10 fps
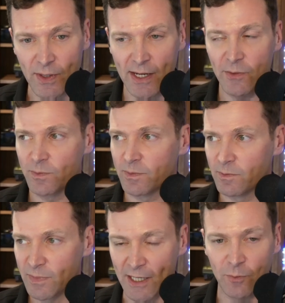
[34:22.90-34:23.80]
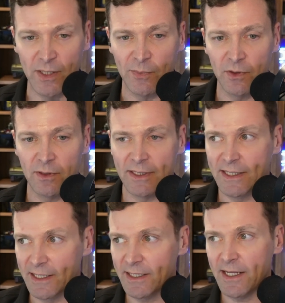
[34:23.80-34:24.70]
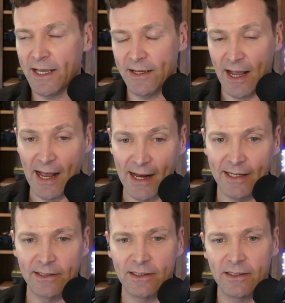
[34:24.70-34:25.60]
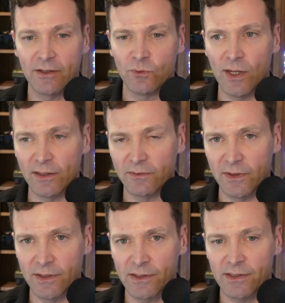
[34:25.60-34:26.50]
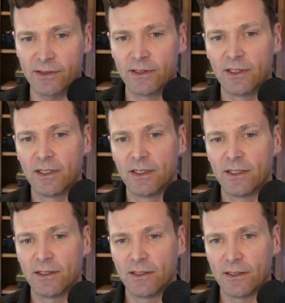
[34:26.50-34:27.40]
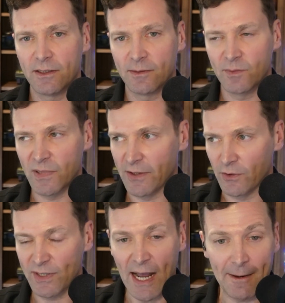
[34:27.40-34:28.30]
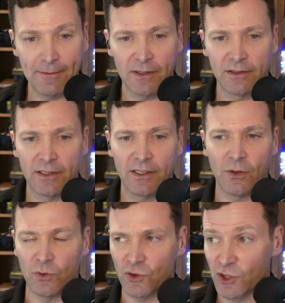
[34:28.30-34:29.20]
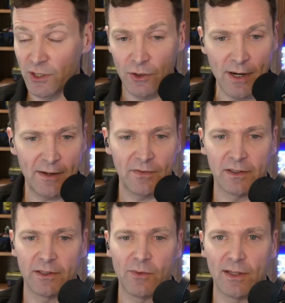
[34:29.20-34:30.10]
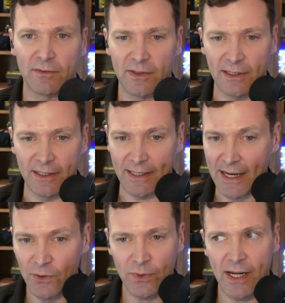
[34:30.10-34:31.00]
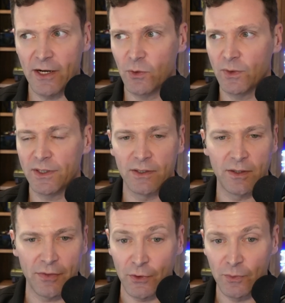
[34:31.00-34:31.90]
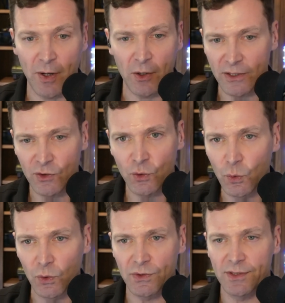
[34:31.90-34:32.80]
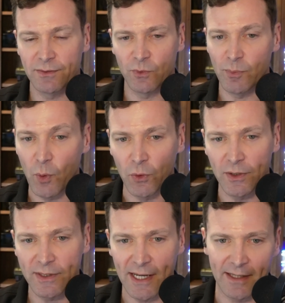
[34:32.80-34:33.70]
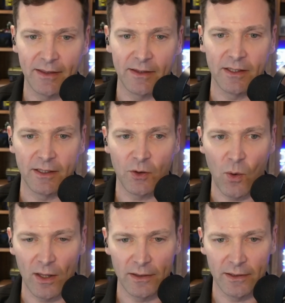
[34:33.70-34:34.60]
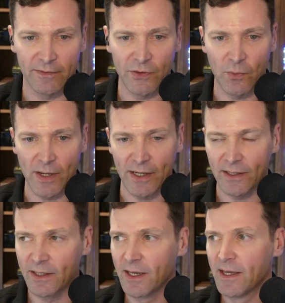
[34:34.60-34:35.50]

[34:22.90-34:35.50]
what I tell people, get a highly relevant, either topically or geographically relevant link. I don't care what the, the third-party tools report on the quality of the domain.